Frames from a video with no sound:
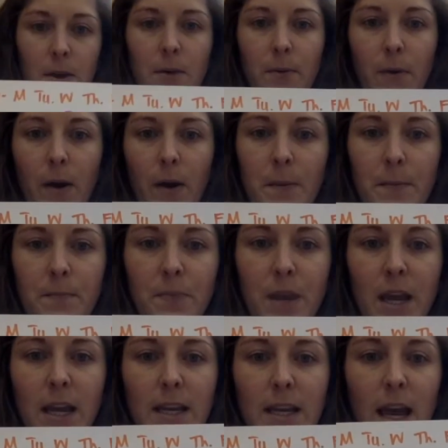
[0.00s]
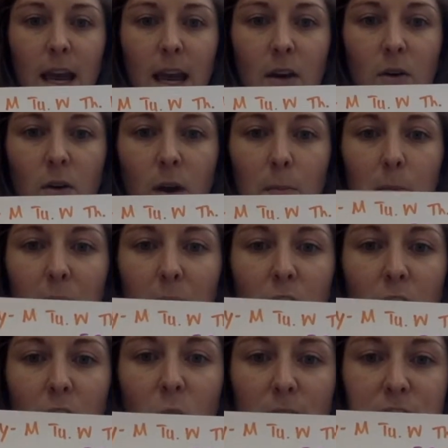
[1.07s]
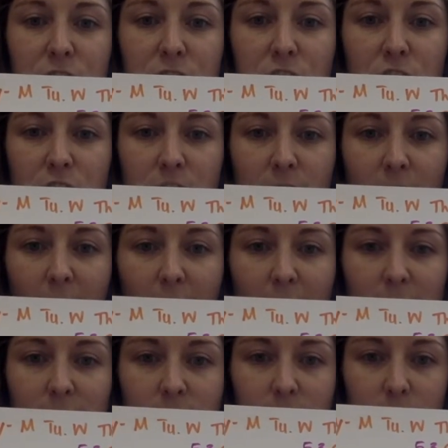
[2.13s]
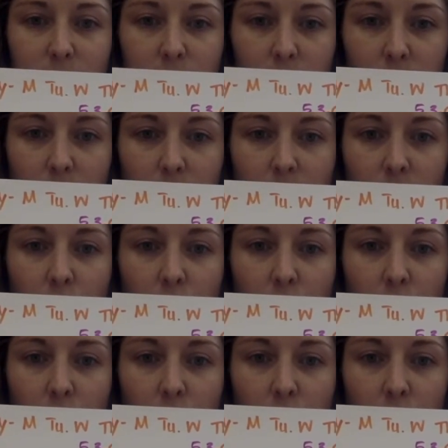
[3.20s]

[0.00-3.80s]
Okay. Now, my question asks me,